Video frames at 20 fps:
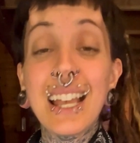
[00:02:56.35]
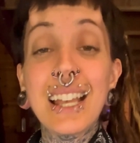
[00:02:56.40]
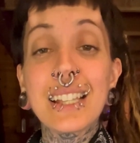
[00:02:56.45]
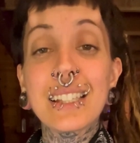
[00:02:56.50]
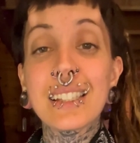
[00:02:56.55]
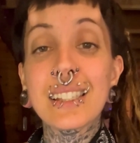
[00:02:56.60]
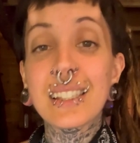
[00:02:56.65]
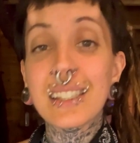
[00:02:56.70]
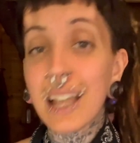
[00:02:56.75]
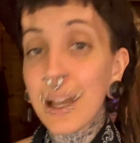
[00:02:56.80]

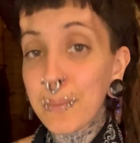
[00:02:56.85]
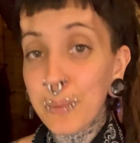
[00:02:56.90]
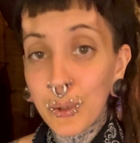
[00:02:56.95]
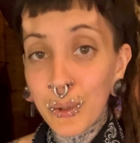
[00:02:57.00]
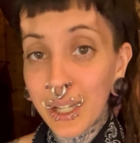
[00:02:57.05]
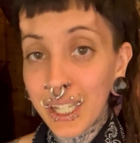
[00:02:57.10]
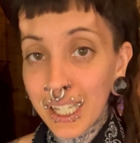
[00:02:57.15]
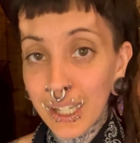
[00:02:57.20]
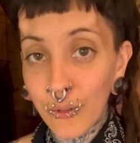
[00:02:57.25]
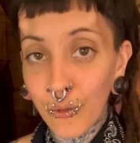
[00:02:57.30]

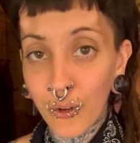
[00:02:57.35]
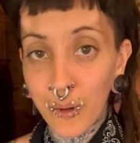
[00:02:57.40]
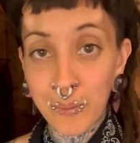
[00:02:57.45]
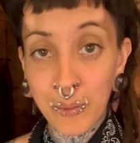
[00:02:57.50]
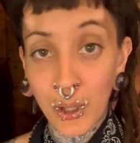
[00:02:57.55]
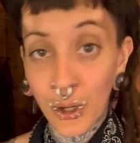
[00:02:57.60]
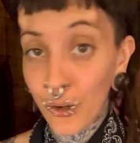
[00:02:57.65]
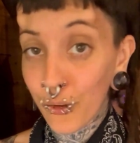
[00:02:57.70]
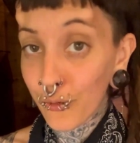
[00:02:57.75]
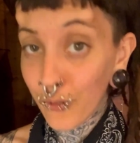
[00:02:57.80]
separated from
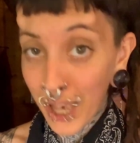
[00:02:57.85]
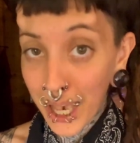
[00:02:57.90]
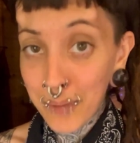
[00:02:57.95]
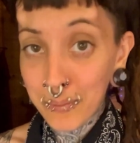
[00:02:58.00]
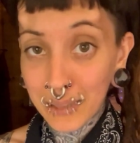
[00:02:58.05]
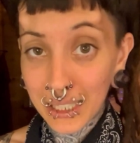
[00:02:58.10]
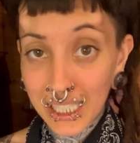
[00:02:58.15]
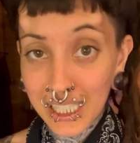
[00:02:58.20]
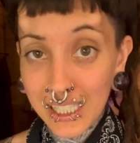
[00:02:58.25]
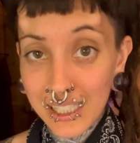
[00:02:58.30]
their
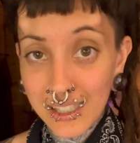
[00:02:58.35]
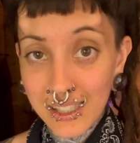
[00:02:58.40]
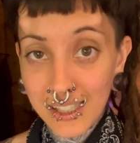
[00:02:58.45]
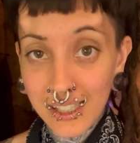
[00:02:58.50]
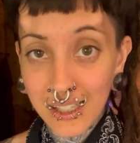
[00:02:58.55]
families.